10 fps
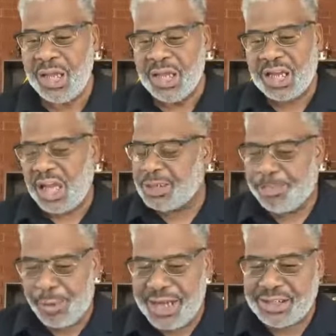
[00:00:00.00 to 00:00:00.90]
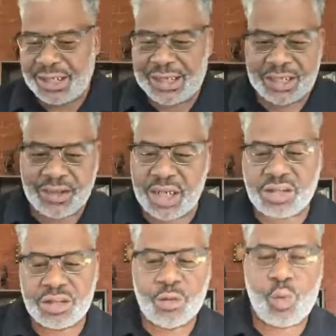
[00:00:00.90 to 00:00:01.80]
Because preaching and
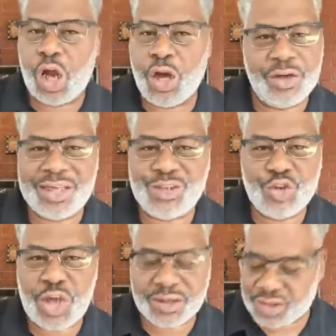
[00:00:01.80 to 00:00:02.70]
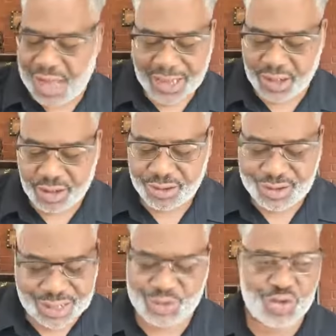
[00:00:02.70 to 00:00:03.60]
teaching the word is just not a
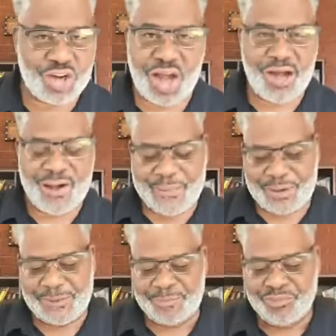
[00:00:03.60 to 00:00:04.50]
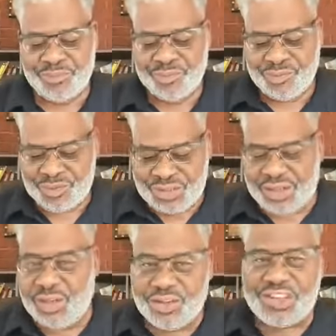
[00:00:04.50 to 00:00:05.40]
desk job. You
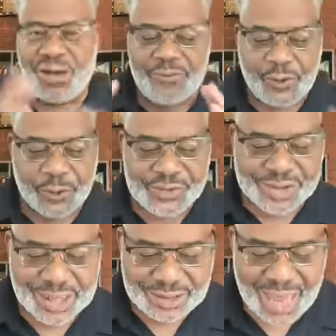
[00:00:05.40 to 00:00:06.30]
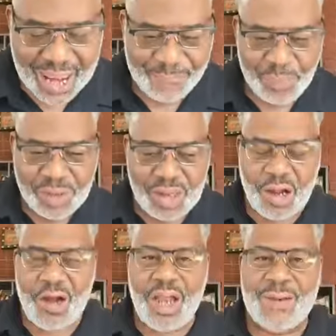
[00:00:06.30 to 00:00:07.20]
know, some folks think that
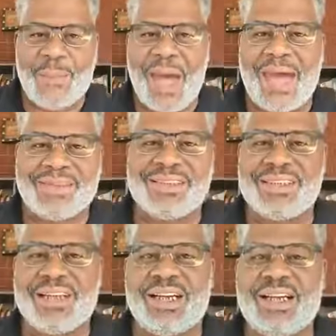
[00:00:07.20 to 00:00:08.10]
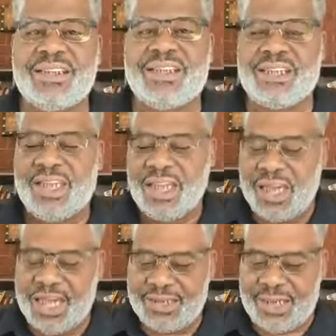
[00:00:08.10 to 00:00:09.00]
all a pastor does is
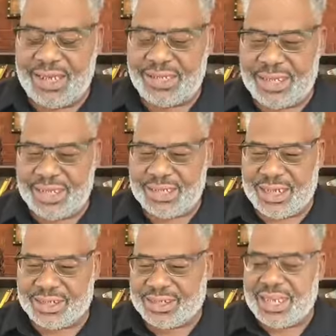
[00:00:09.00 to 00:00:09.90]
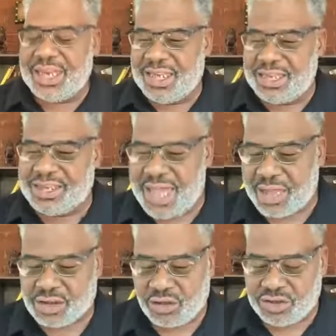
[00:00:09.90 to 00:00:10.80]
sit at his
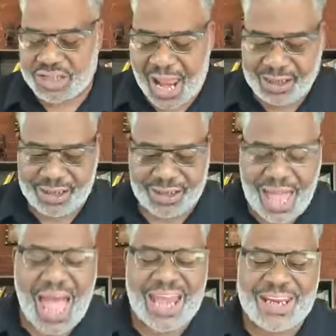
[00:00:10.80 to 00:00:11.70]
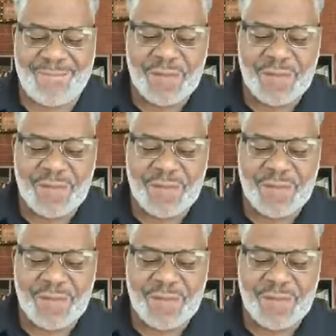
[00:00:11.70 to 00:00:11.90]
desk on Saturday night